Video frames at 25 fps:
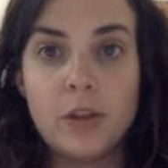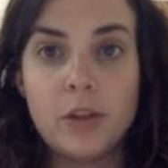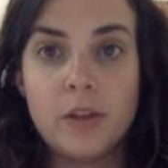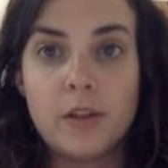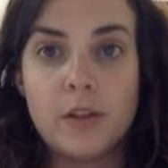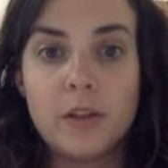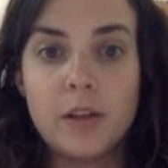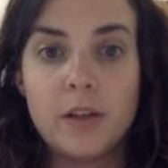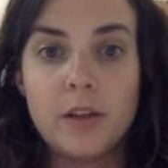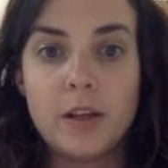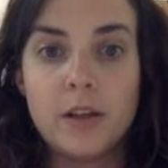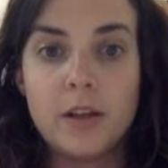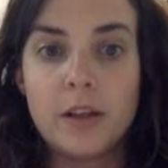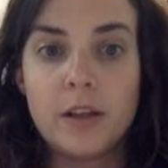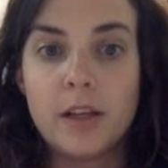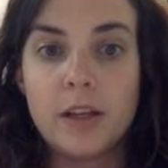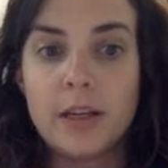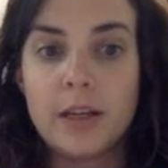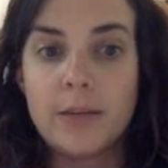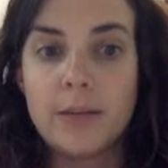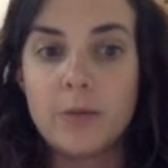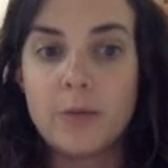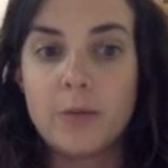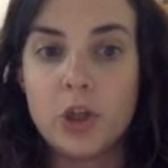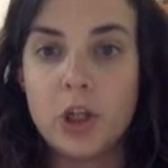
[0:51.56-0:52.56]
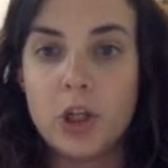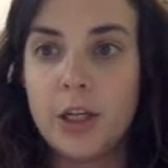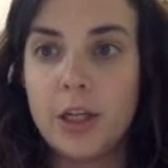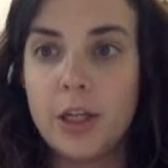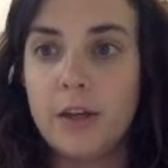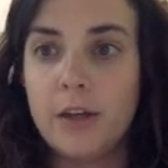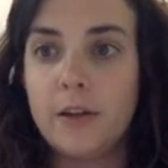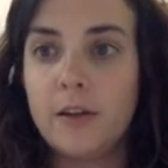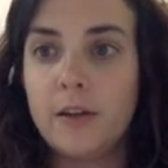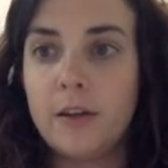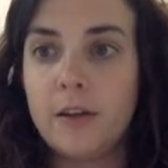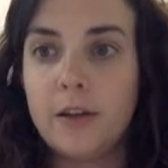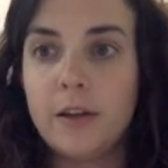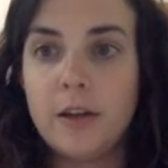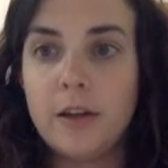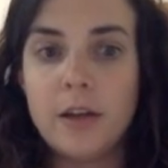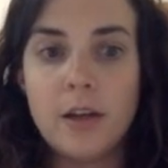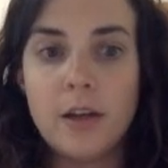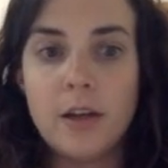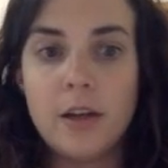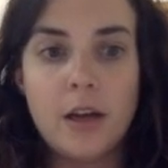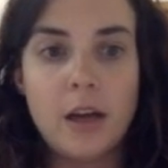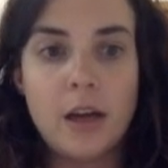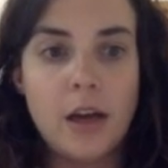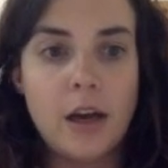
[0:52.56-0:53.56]
is the claim sheet,
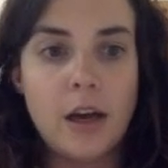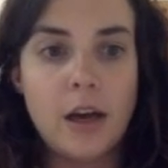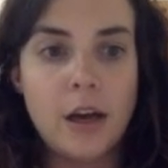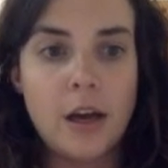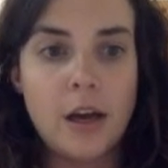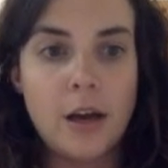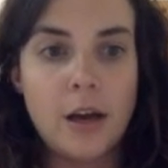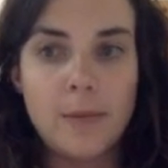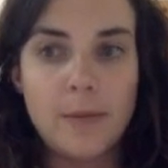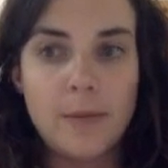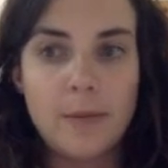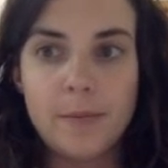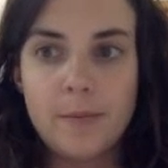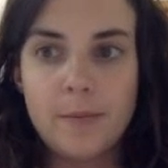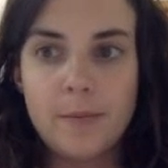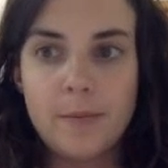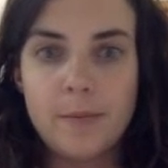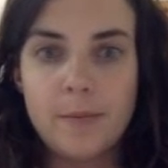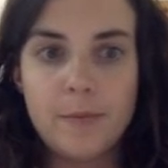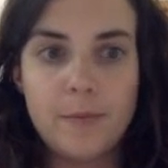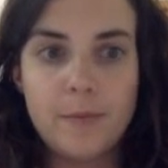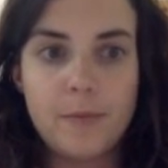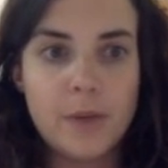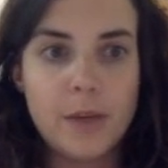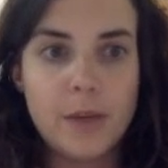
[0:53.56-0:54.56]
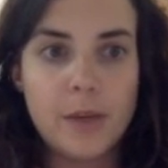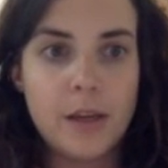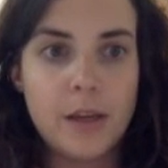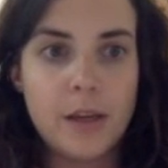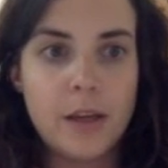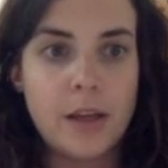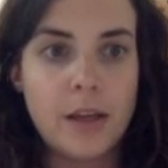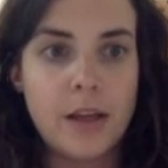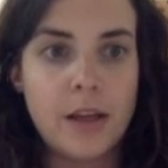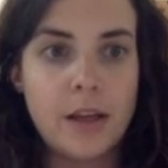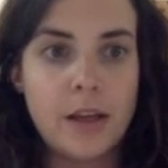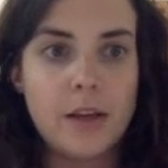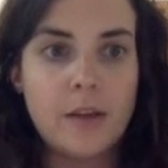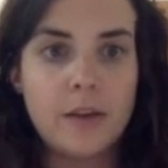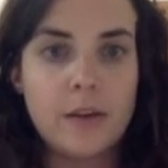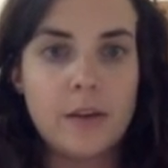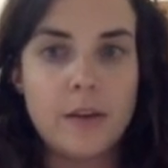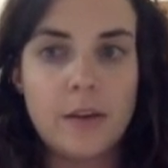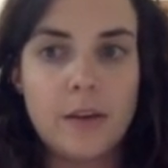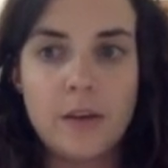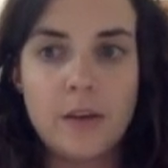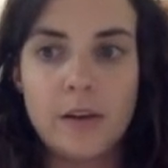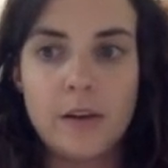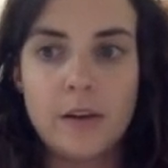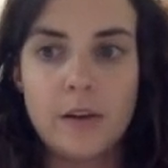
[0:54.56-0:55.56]
and that
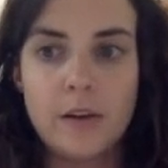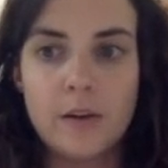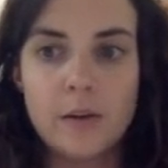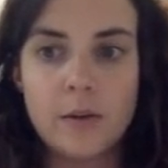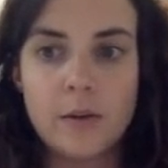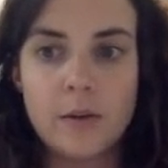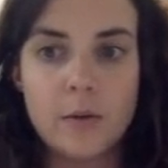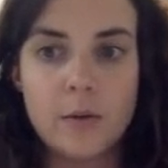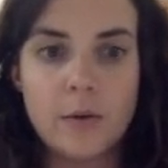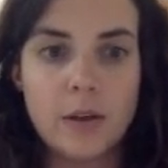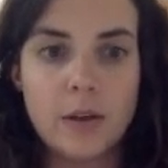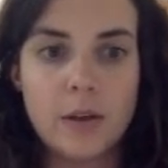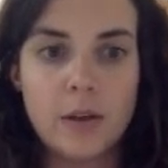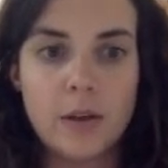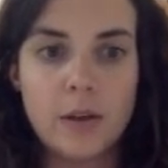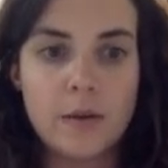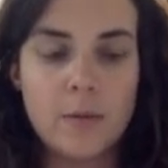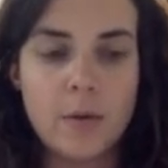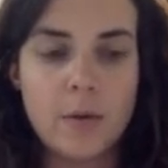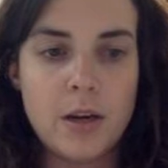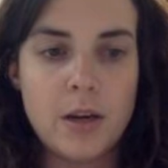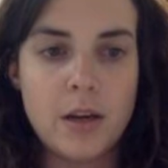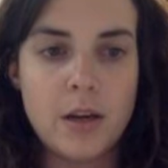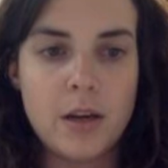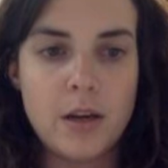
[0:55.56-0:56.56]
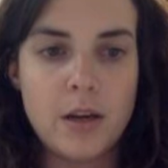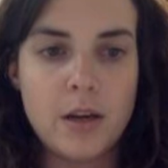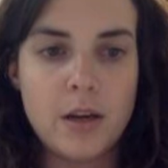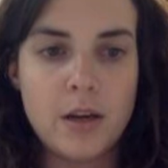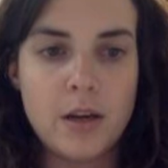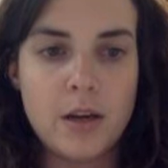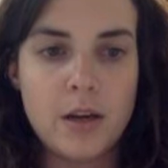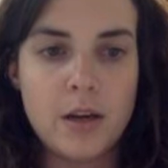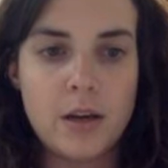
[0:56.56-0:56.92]
is going to be